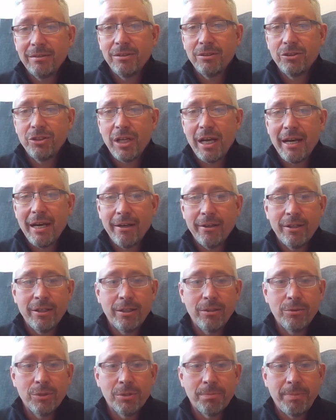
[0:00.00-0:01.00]

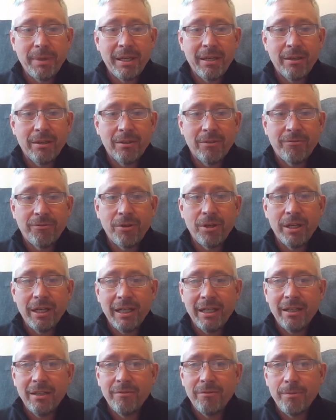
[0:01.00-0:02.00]
childhood was spent on the front
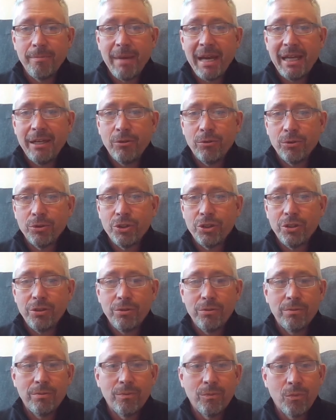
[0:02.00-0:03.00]
end of a manual
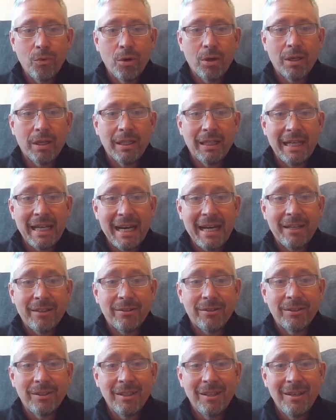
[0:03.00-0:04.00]
chute working
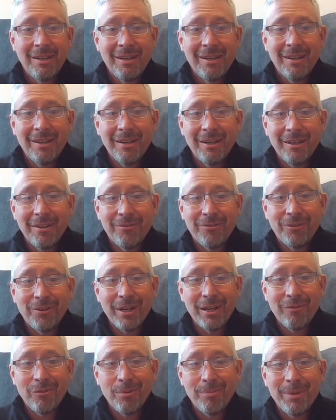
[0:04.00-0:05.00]
cattle
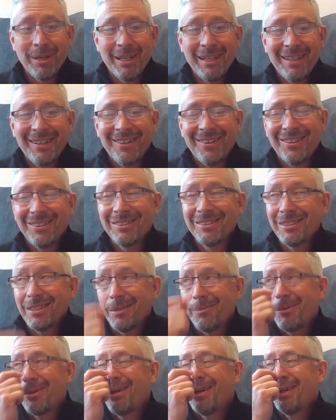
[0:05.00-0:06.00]
for everybody all
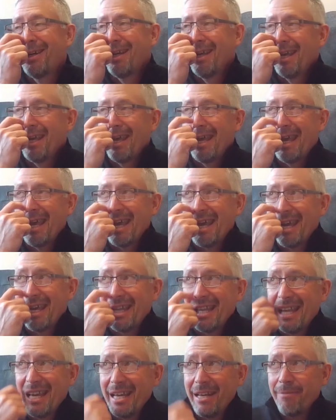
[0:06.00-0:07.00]
summer.
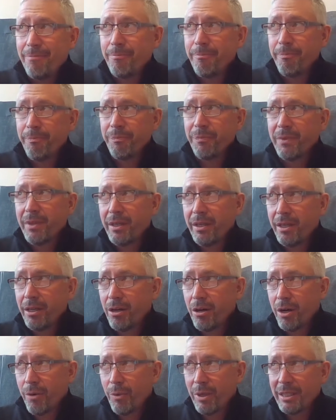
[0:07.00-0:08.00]
And then,
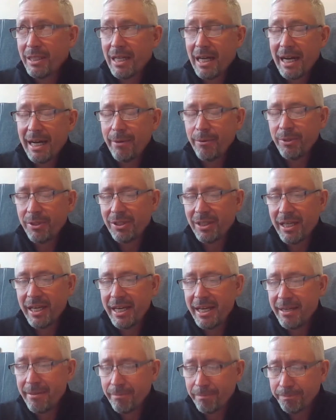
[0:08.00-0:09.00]
I went to Iowa
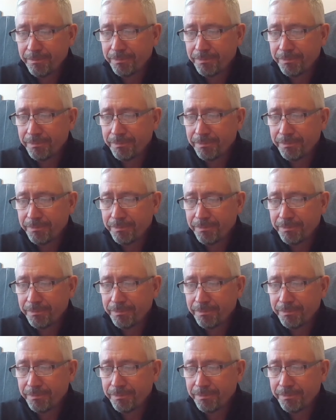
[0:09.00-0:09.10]
State